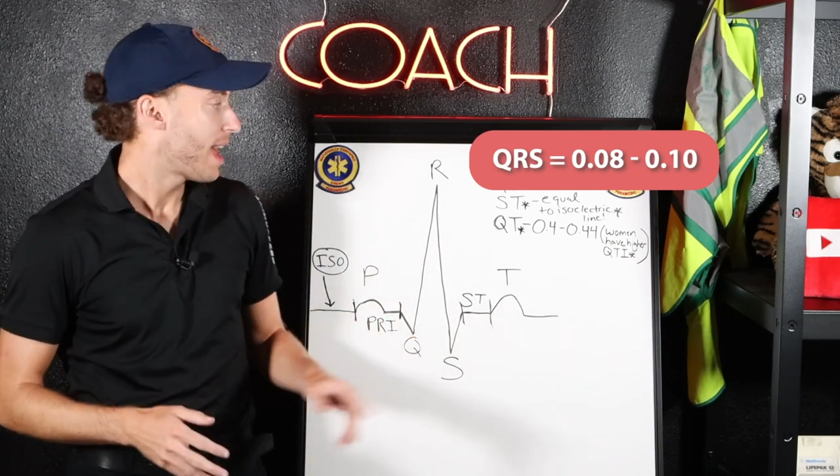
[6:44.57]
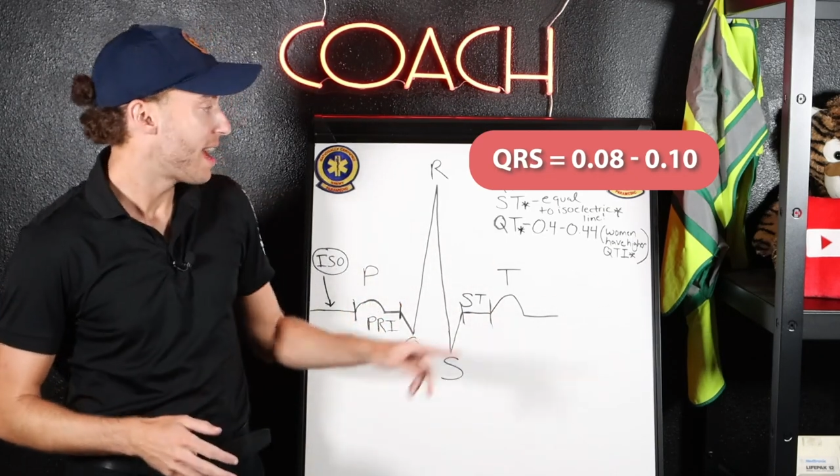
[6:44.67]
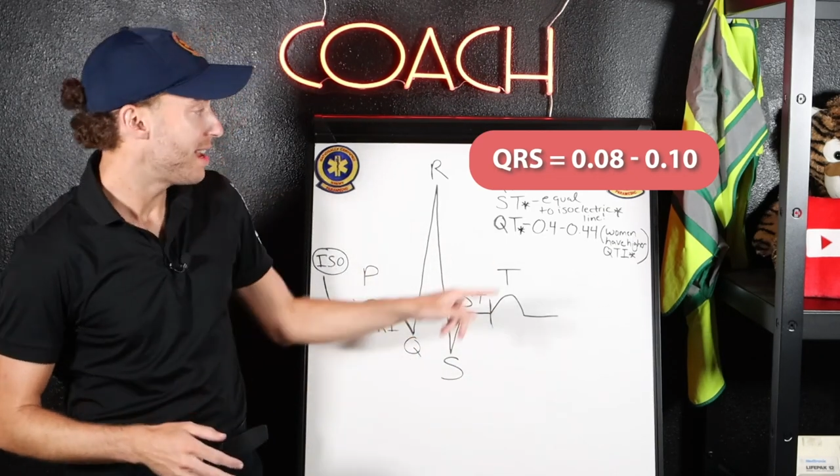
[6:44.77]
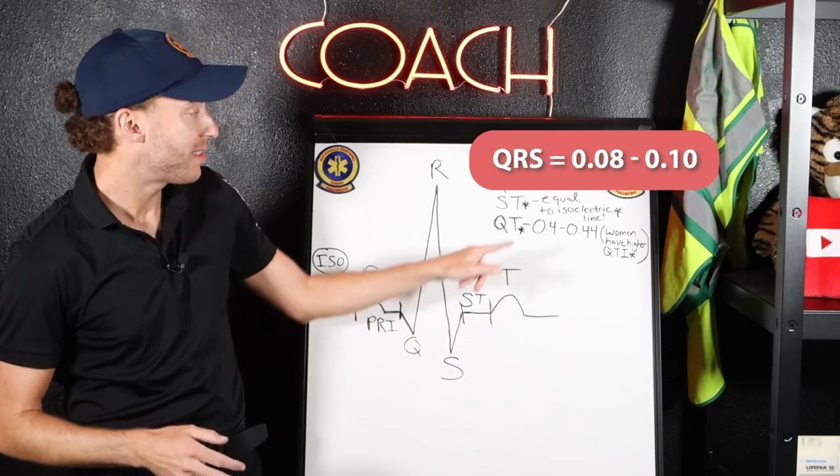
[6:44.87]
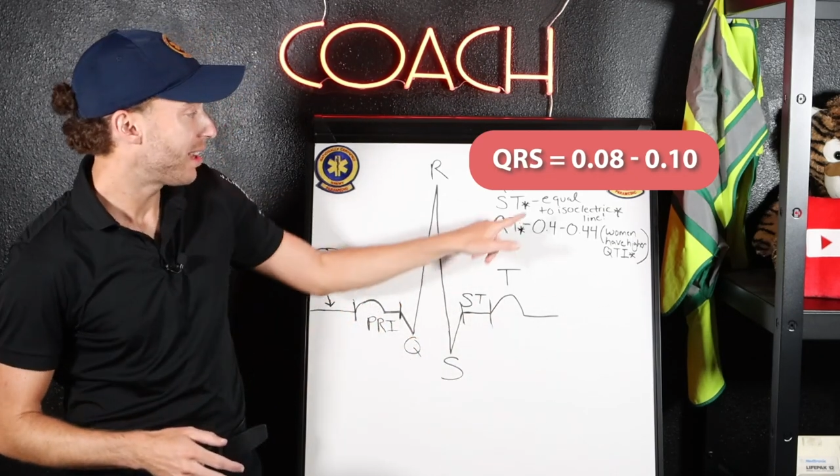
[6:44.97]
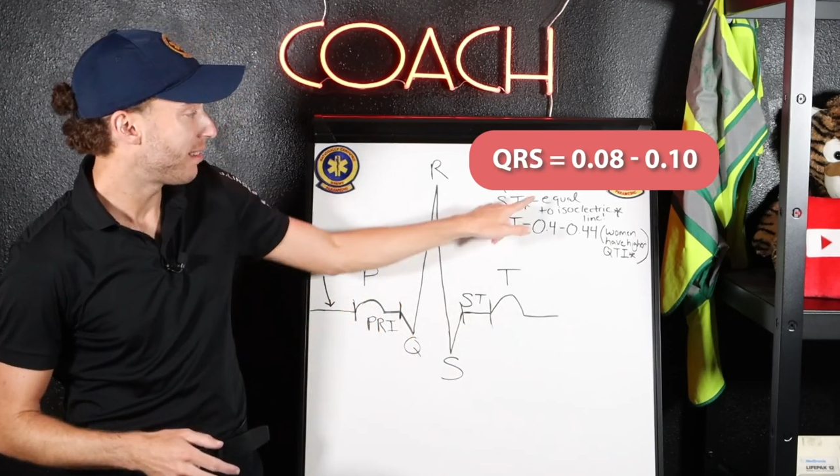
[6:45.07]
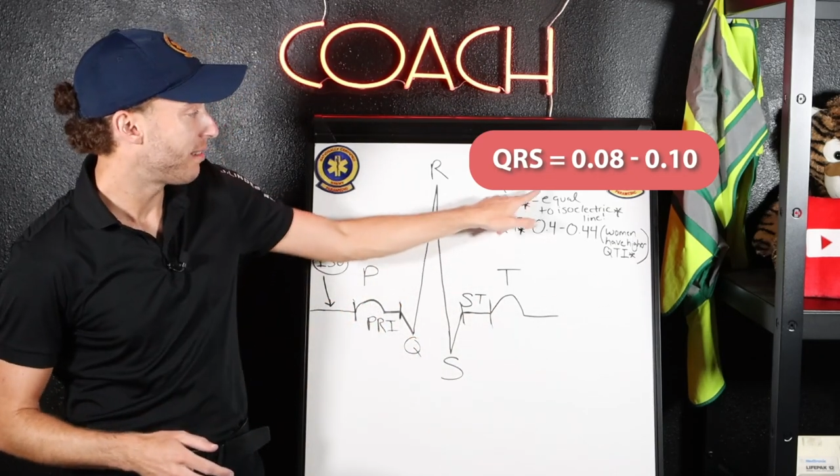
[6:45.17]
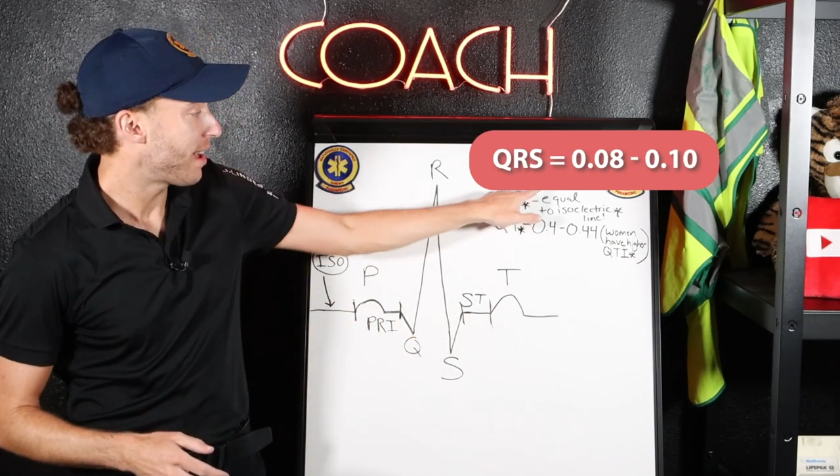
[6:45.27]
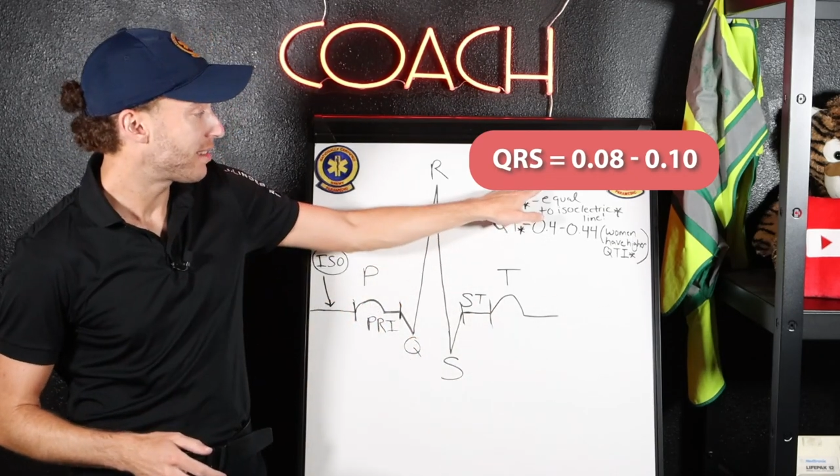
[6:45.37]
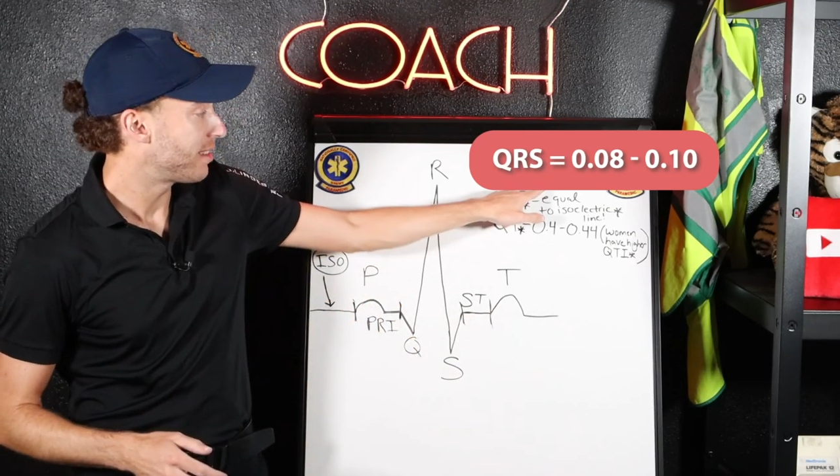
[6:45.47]
Anything
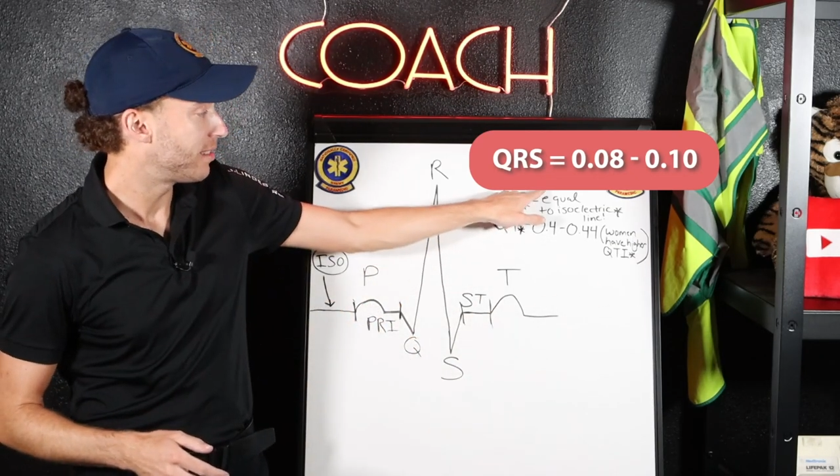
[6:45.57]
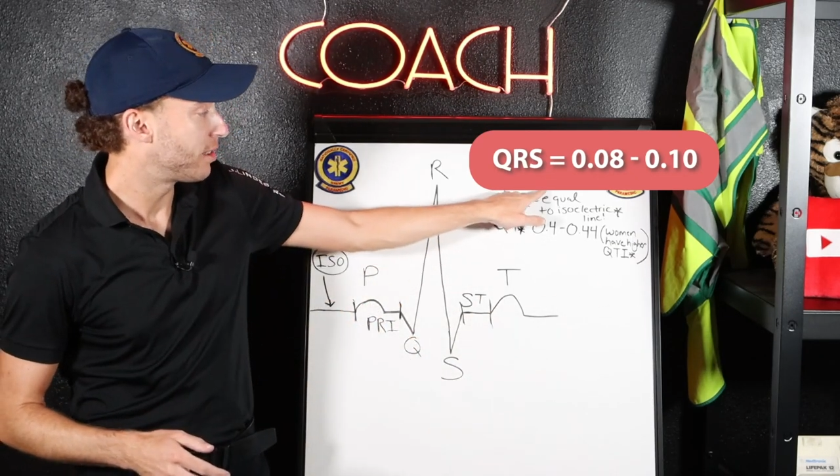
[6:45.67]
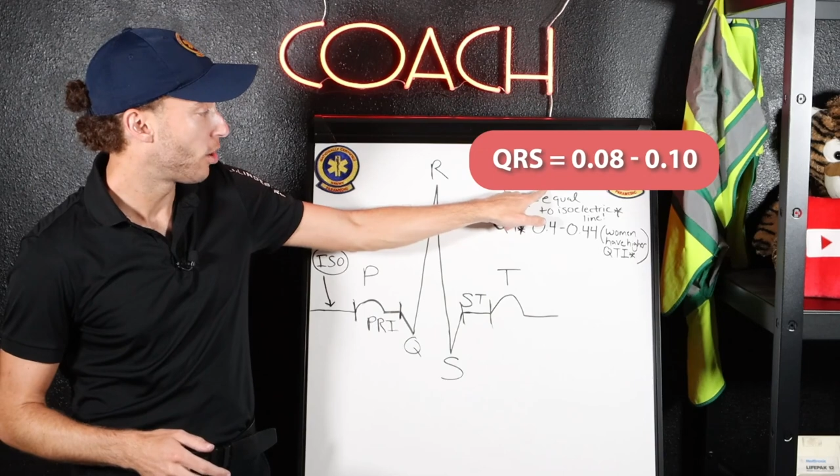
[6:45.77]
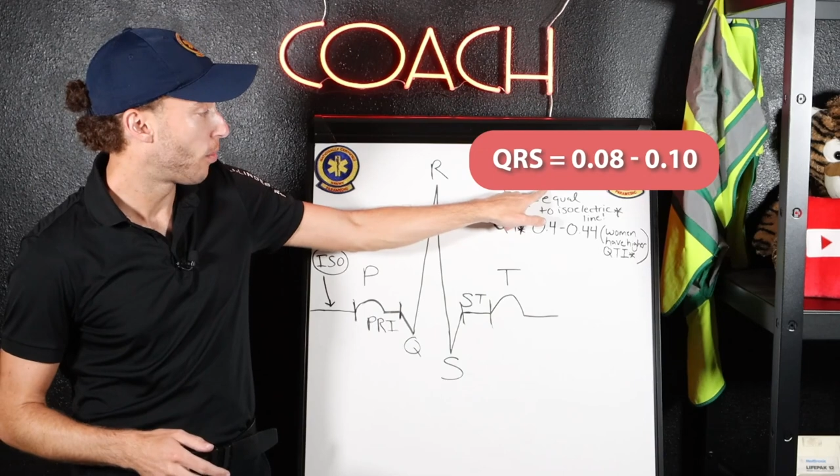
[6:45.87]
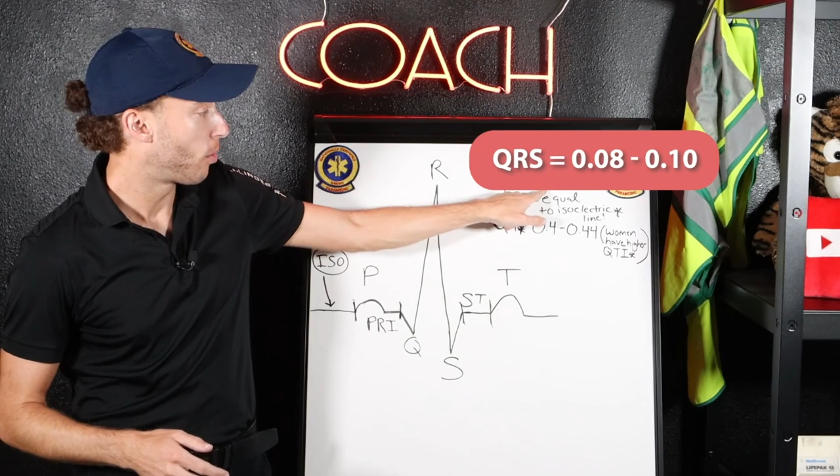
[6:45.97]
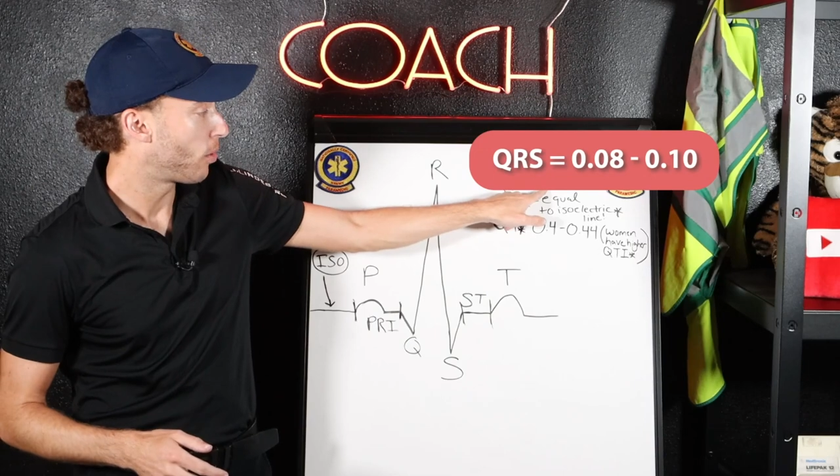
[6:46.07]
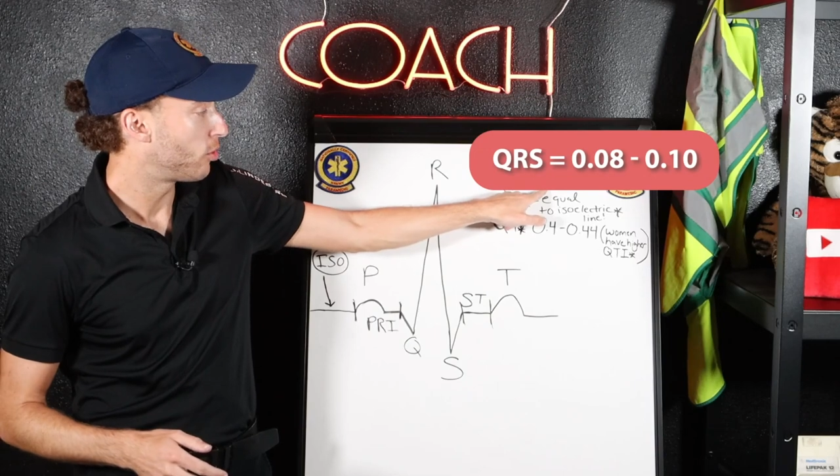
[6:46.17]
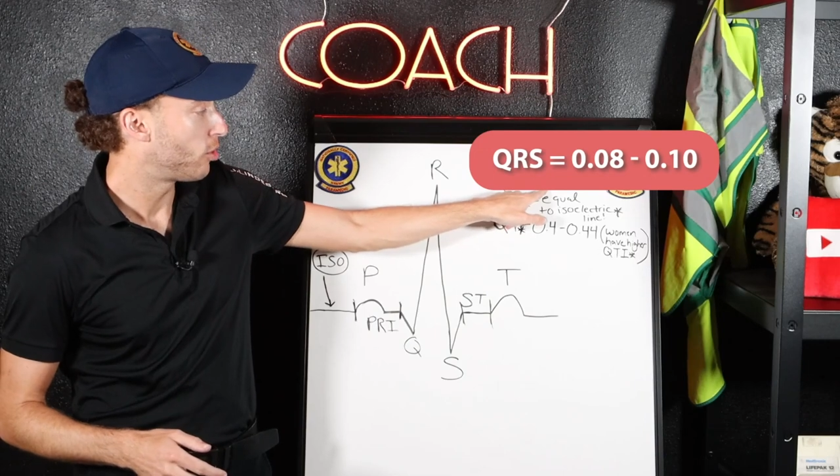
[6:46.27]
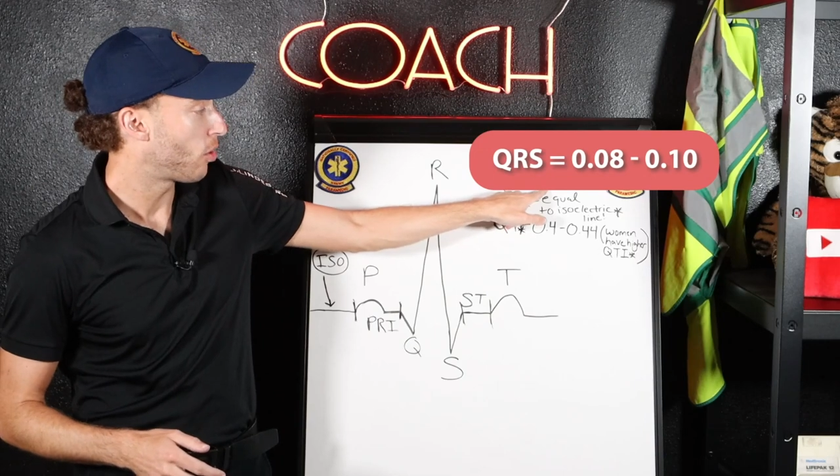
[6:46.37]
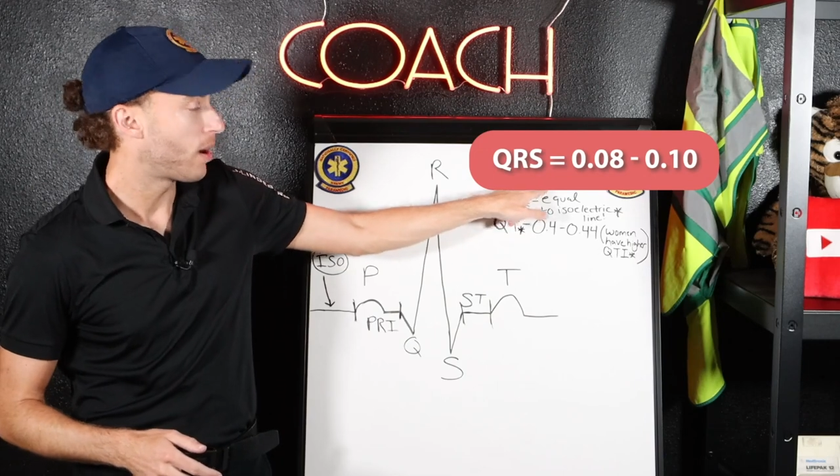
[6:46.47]
less than
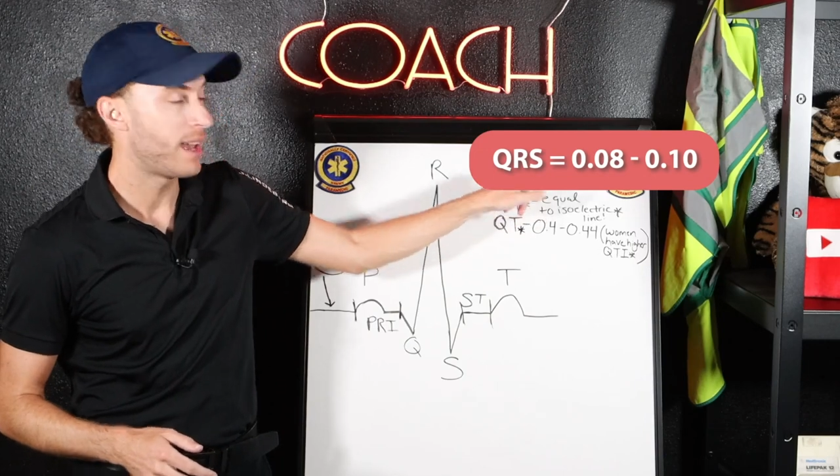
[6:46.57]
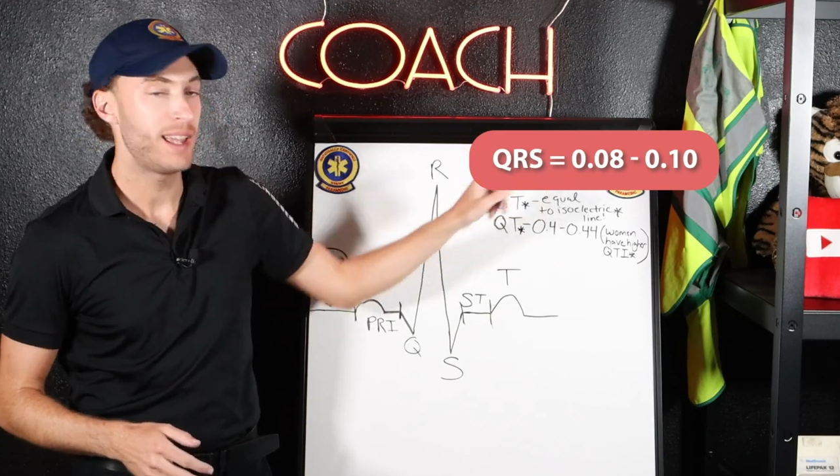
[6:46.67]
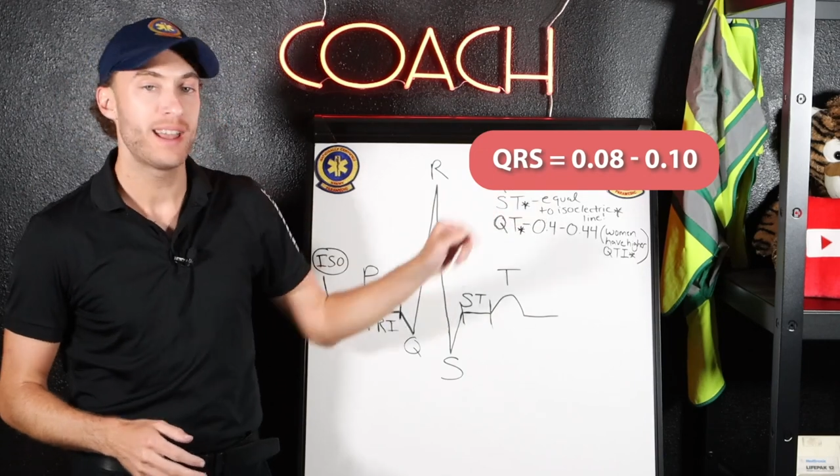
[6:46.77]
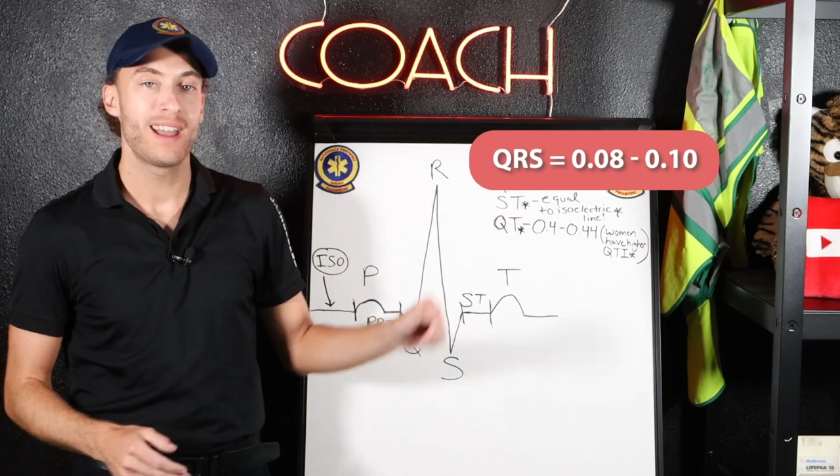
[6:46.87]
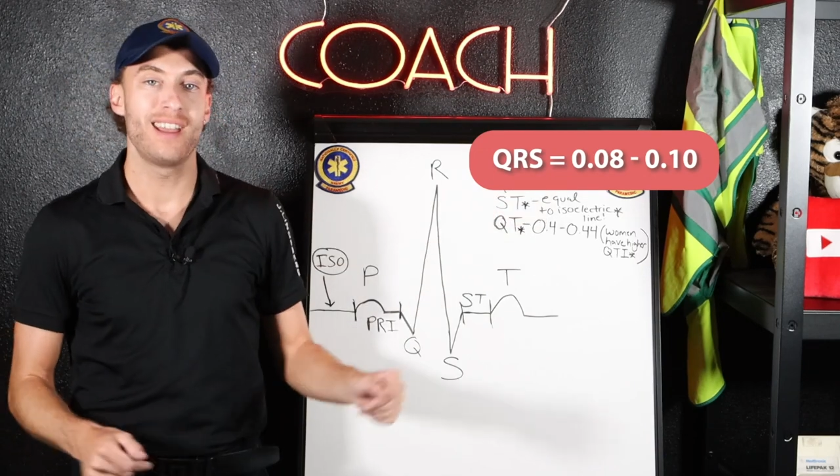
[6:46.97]
0.08